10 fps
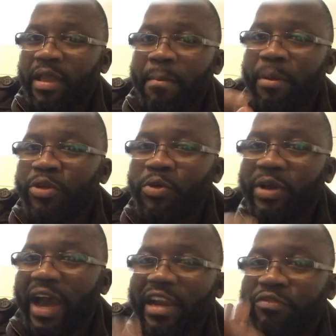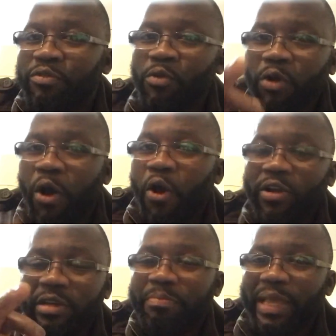but you can't fool all
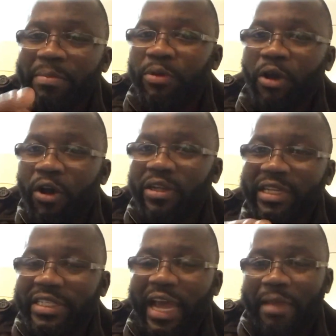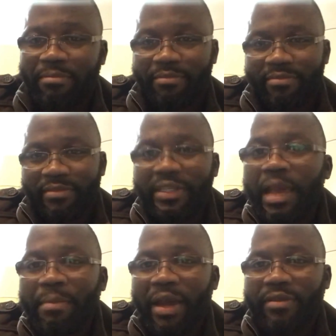the people all the time. Yeah,
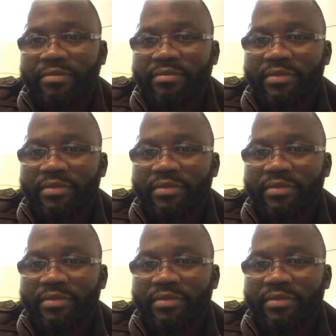man.